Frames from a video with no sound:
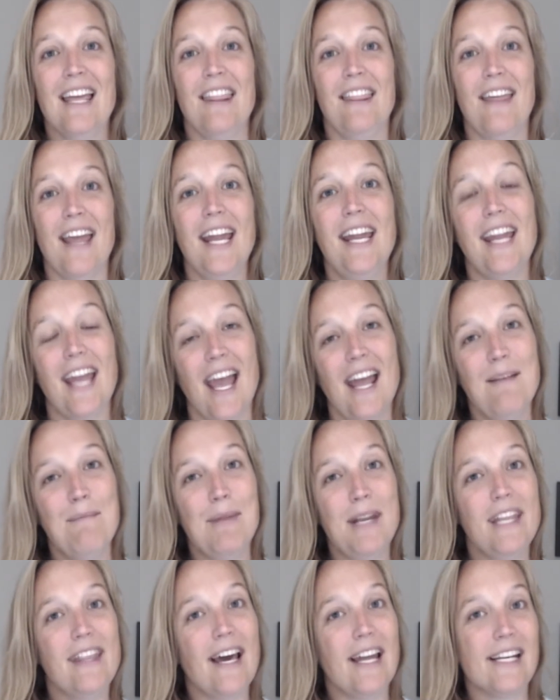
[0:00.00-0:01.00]
they can
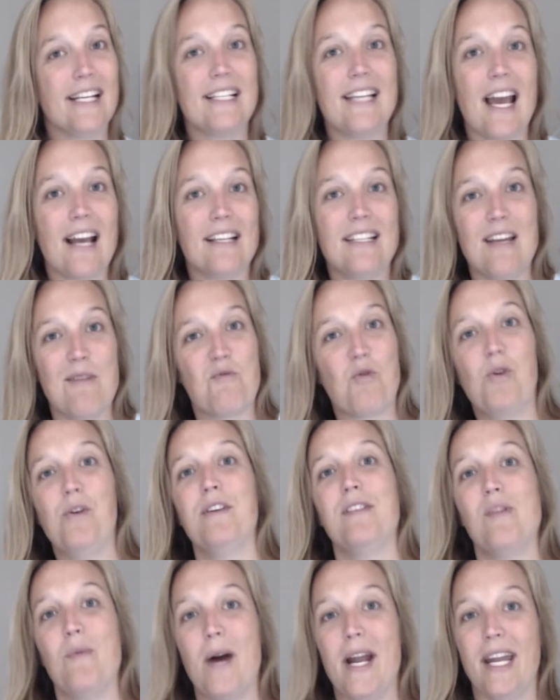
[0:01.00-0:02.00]
be that exact same role
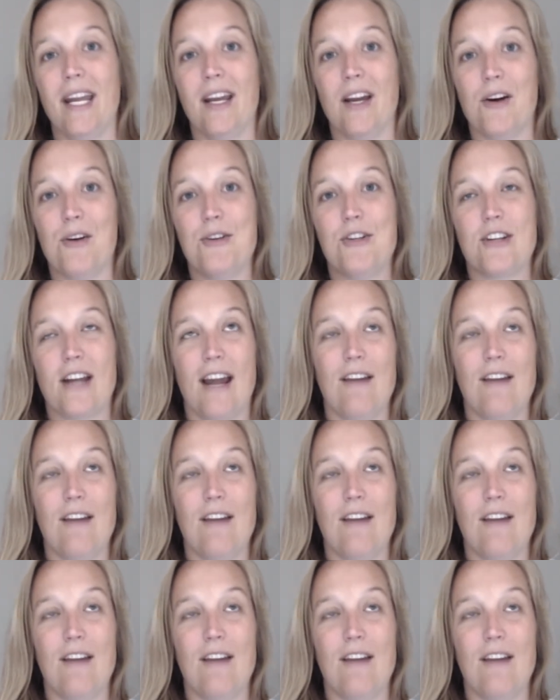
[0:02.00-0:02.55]
as a wedding coach.